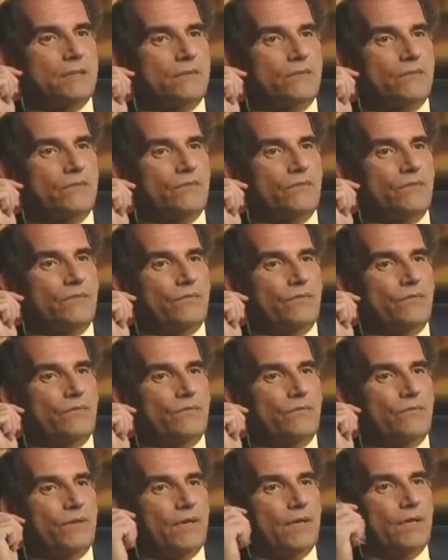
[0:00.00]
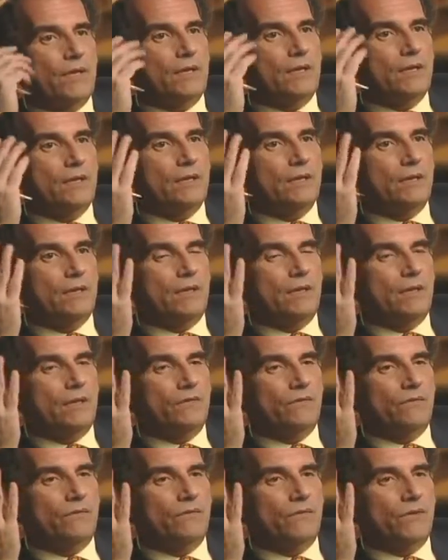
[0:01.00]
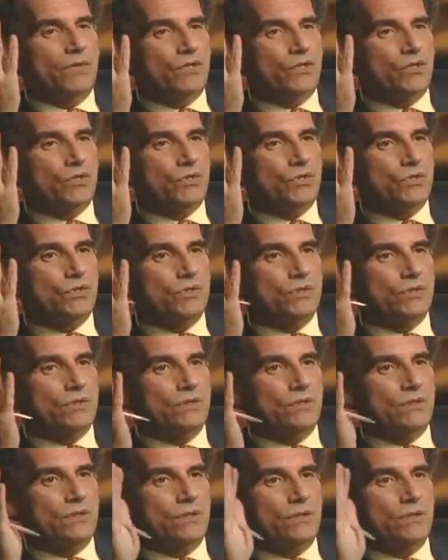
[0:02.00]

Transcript: the fin in a fish